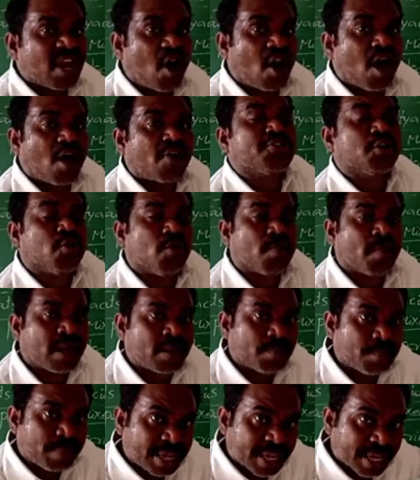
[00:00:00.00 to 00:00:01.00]
of human
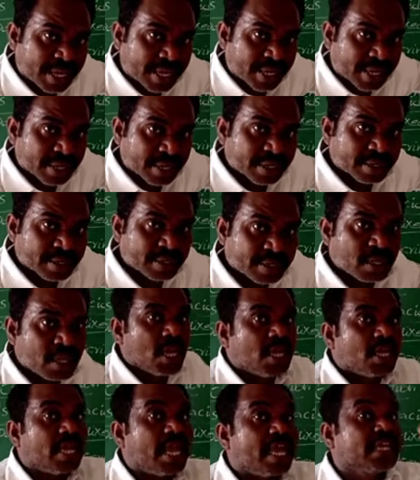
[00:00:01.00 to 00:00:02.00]
being,
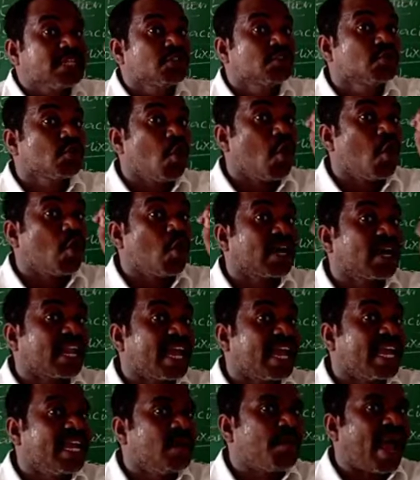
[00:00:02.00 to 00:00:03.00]

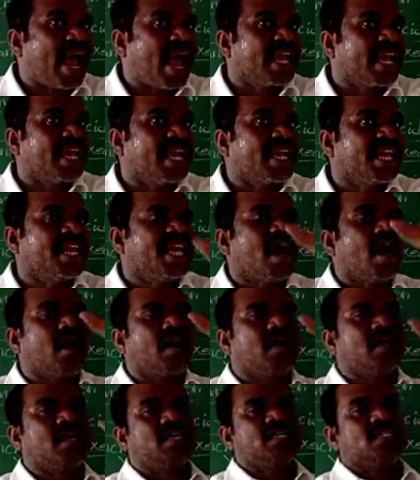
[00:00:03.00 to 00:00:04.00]
exocrine
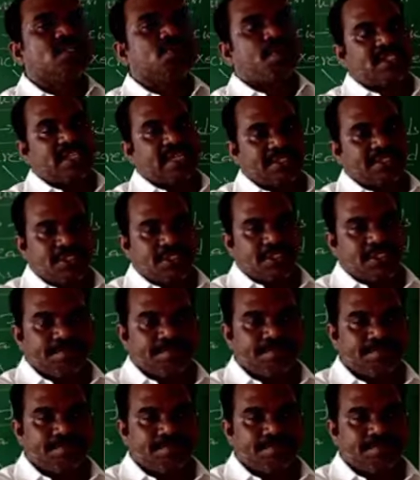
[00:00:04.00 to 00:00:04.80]
pancreas is present.